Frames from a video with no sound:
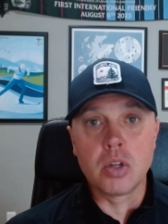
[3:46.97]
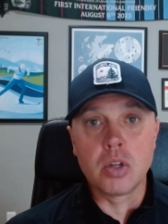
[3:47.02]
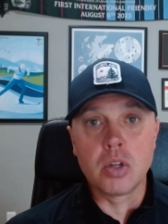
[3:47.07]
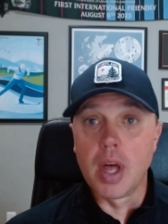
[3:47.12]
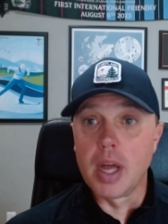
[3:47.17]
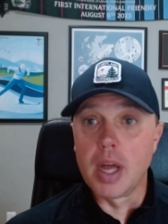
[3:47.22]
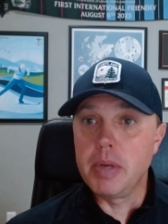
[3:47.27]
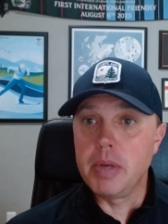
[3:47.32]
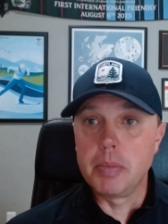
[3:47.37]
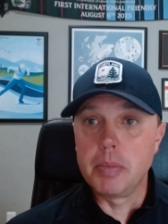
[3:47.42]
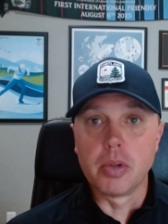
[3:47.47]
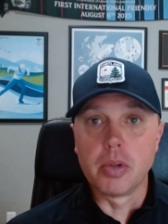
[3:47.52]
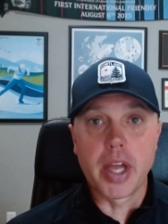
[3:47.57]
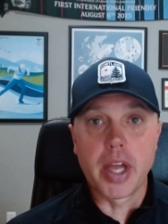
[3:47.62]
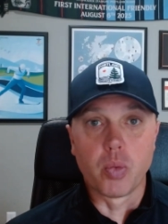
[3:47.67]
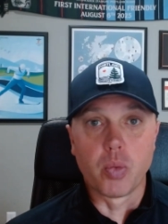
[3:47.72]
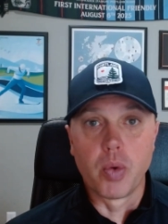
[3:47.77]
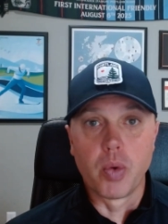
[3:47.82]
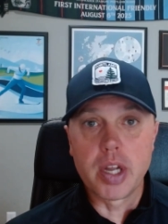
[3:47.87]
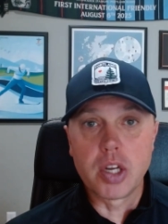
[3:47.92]
A lot of people
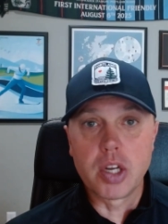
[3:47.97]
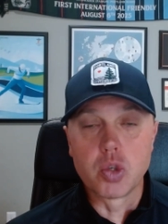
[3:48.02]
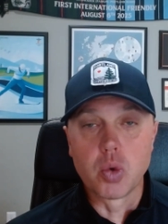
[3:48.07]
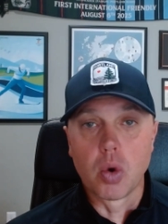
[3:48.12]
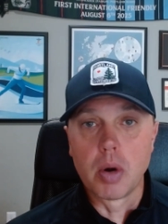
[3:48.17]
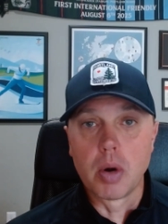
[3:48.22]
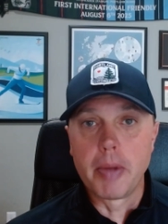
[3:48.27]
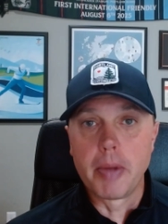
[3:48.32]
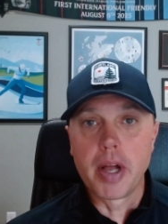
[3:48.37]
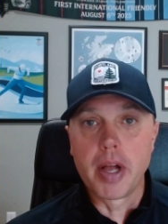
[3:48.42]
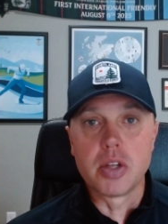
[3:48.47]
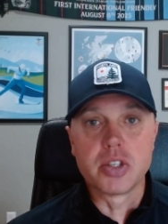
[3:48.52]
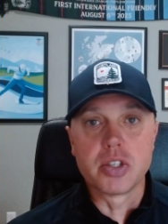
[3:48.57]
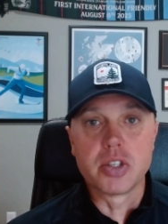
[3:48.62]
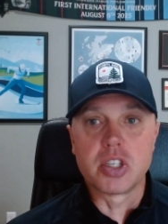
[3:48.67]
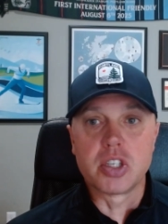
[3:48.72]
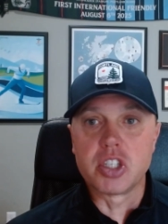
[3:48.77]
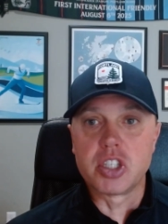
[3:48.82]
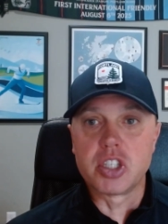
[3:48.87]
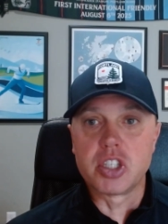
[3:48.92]
like Ring
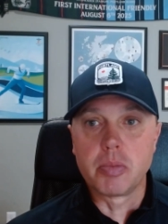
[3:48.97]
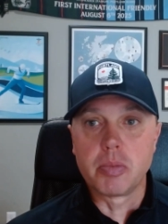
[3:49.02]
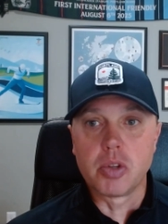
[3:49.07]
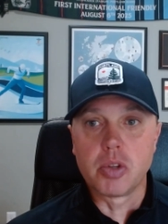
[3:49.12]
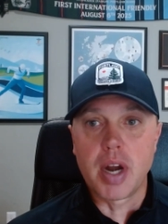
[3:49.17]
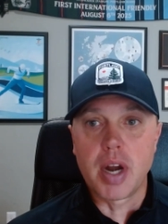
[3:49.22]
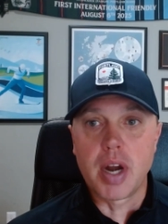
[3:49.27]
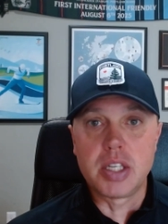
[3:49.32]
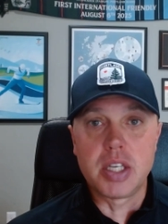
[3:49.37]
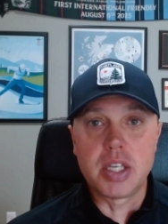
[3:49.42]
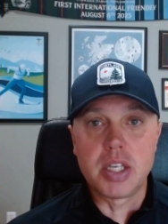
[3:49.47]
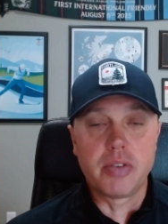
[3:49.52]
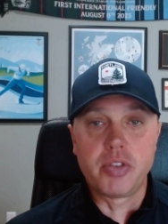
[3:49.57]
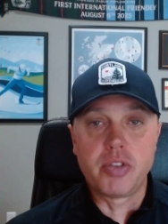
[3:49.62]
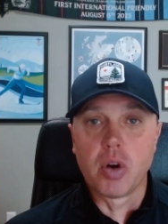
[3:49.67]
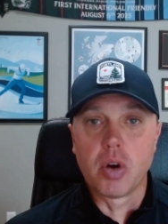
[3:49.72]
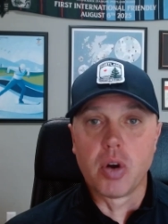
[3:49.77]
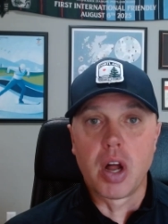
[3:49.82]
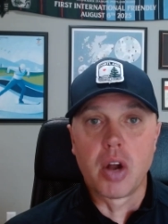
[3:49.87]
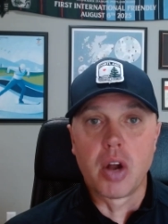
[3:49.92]
doorbells. It's a similar idea. If
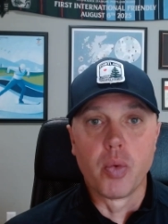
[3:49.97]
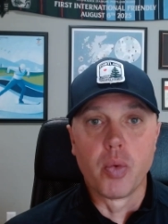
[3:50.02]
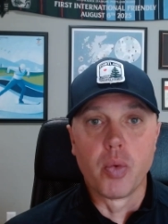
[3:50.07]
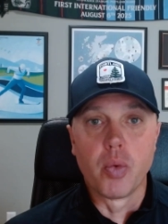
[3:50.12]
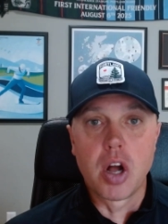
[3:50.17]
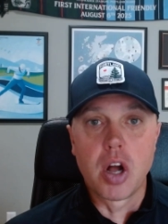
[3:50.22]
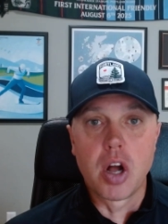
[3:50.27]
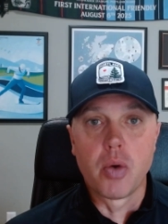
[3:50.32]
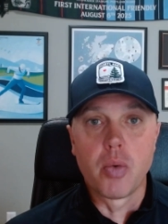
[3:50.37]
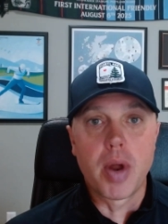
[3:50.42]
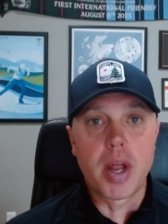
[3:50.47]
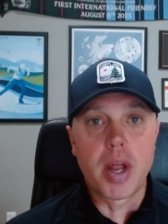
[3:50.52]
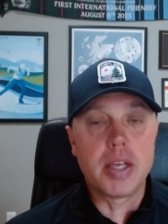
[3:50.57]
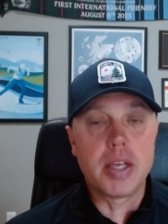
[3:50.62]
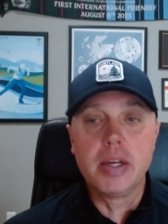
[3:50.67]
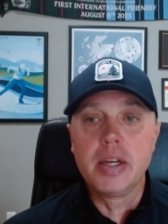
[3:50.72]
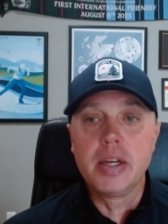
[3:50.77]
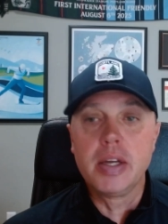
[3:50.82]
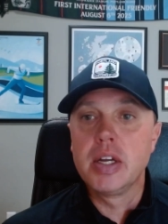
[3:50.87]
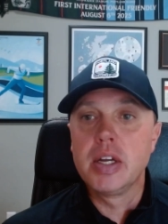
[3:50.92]
you're on Ring
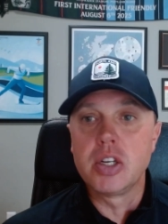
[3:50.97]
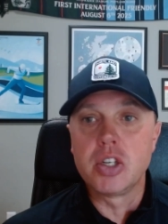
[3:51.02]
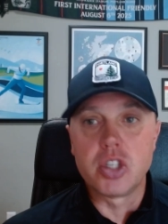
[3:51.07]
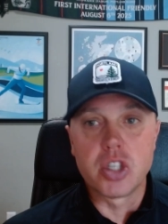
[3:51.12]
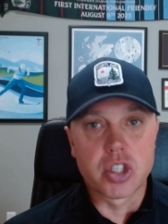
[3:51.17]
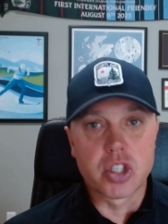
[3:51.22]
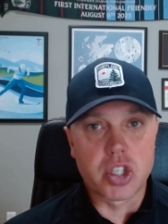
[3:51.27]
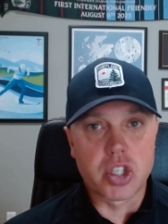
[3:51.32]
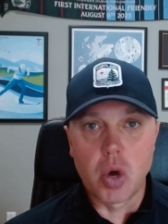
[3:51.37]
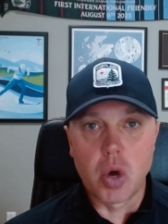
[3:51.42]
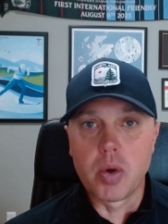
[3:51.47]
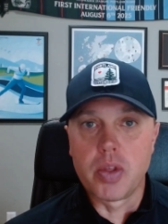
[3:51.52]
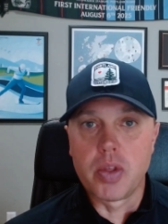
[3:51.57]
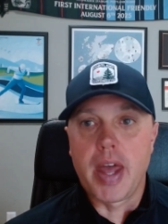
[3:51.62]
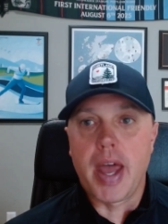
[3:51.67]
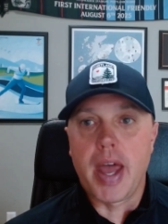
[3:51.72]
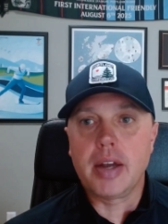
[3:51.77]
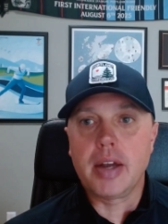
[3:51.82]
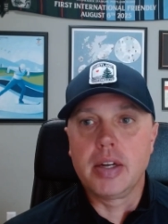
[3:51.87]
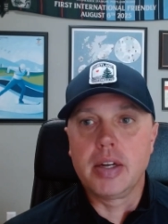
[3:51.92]
already, just go with
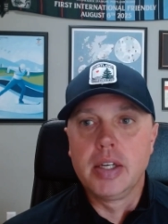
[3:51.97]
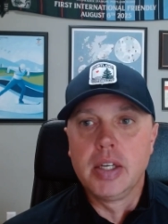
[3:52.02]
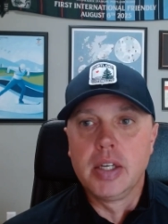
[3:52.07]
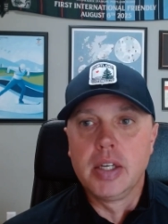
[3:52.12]
that.